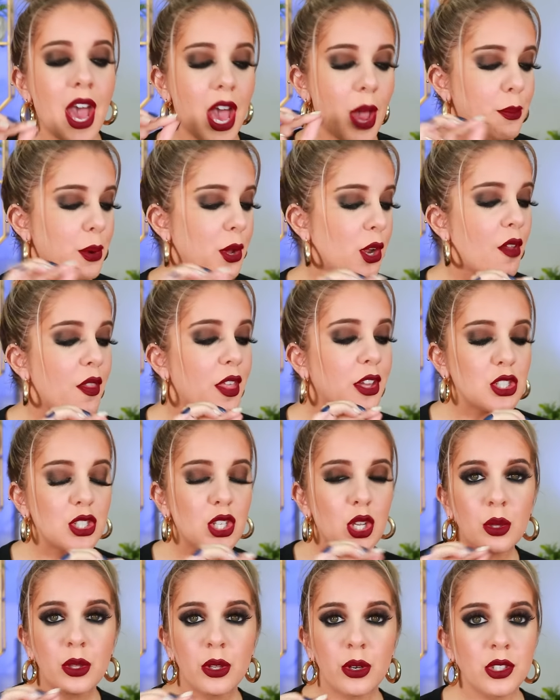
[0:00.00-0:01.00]
I put on like
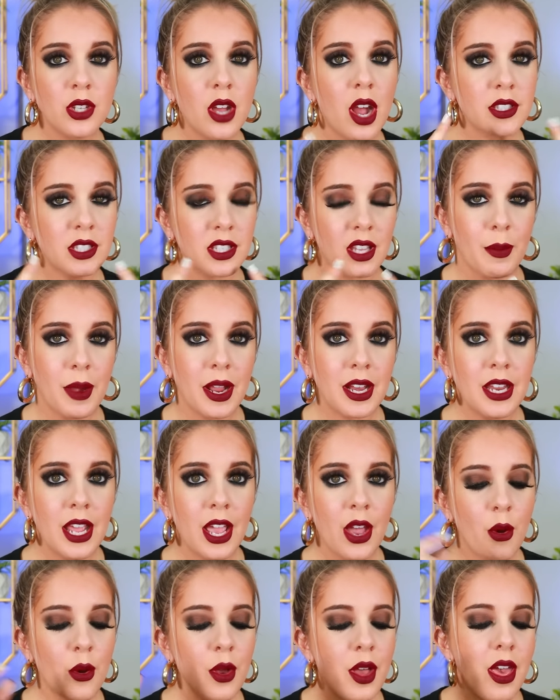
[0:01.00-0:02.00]
two little dots on my
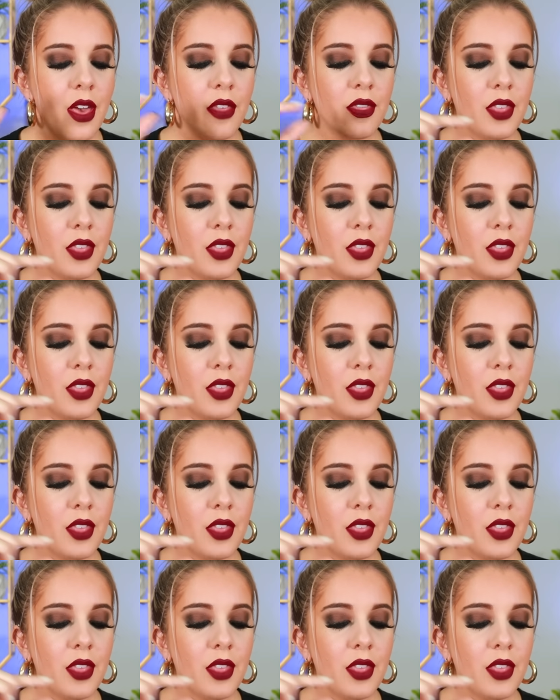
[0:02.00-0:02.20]
nail,